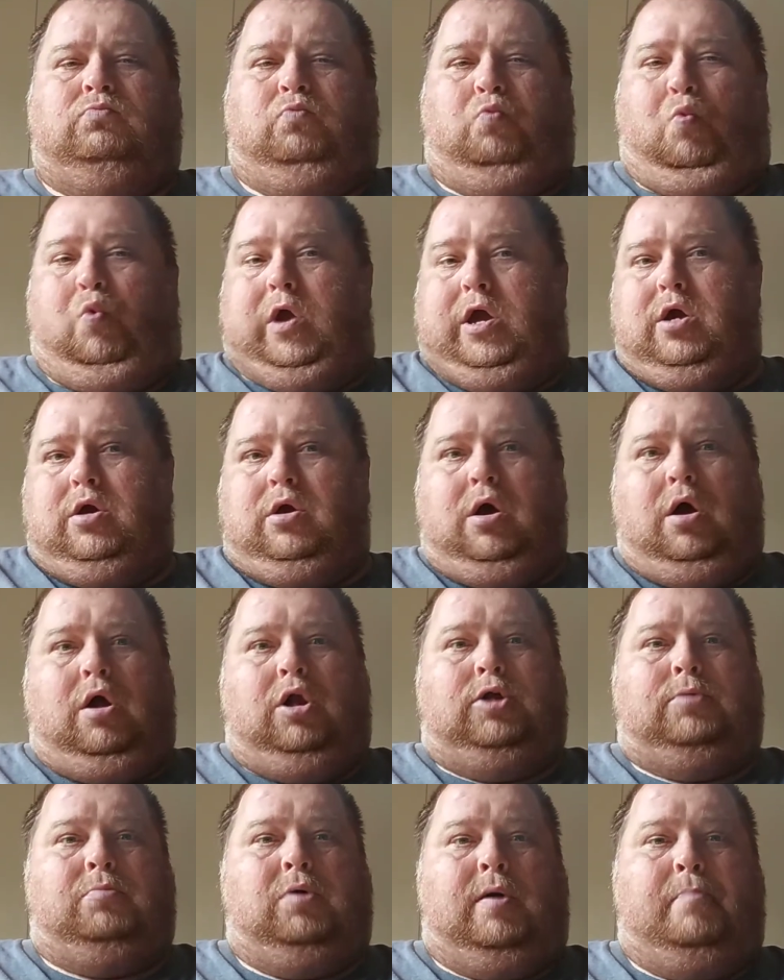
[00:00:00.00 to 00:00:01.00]
We called
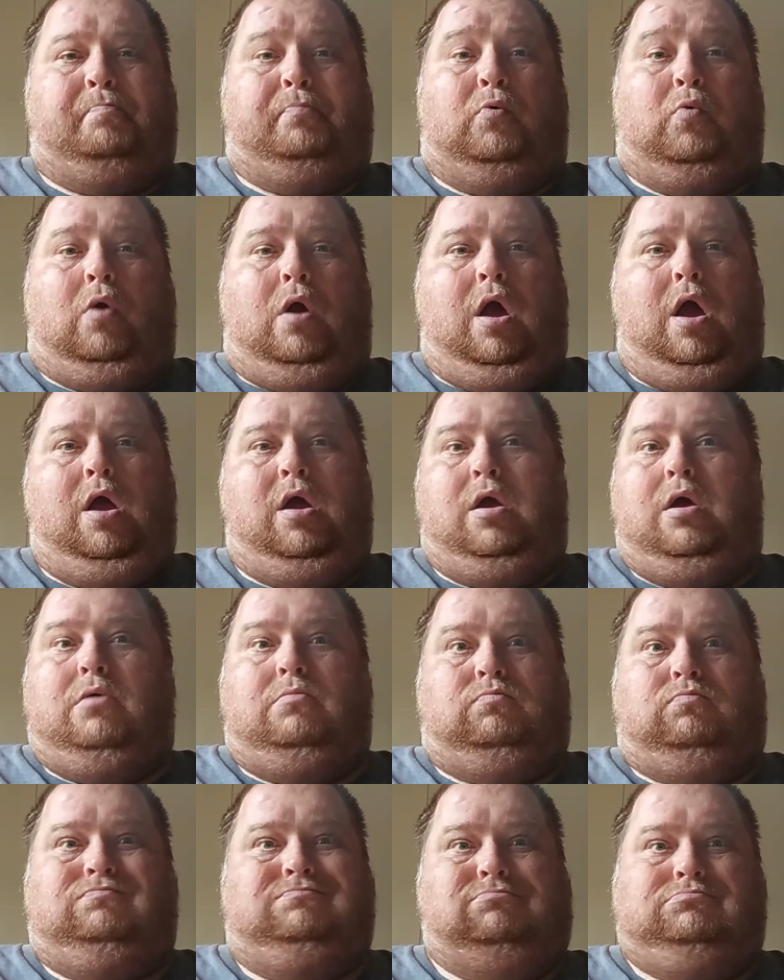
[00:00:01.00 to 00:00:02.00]
them up,
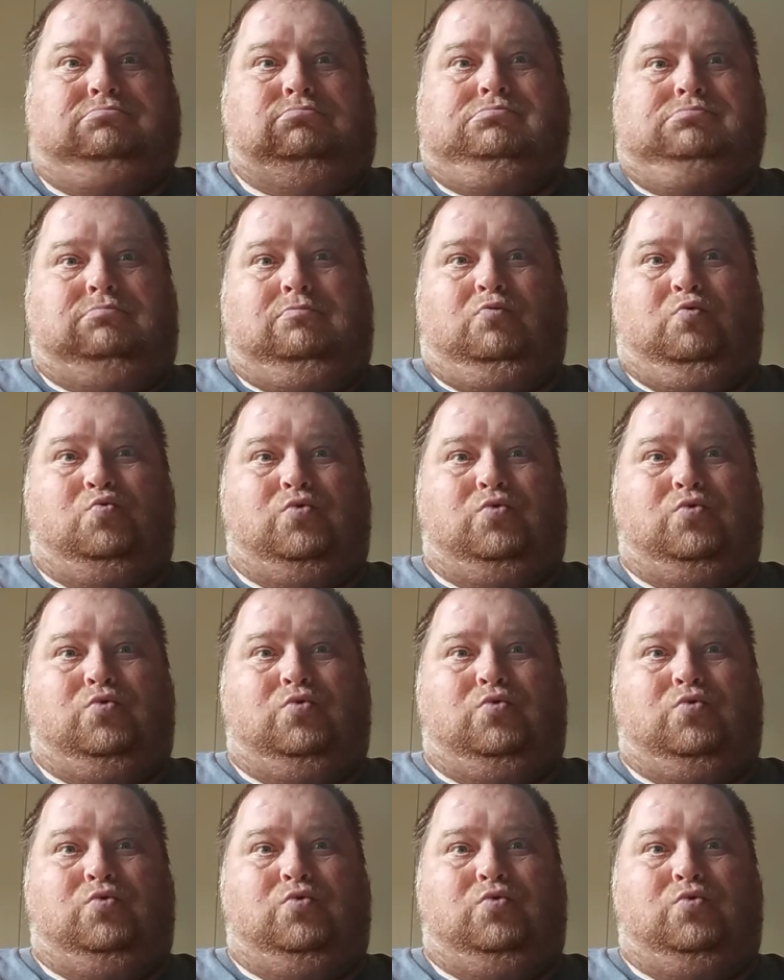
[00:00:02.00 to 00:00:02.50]
and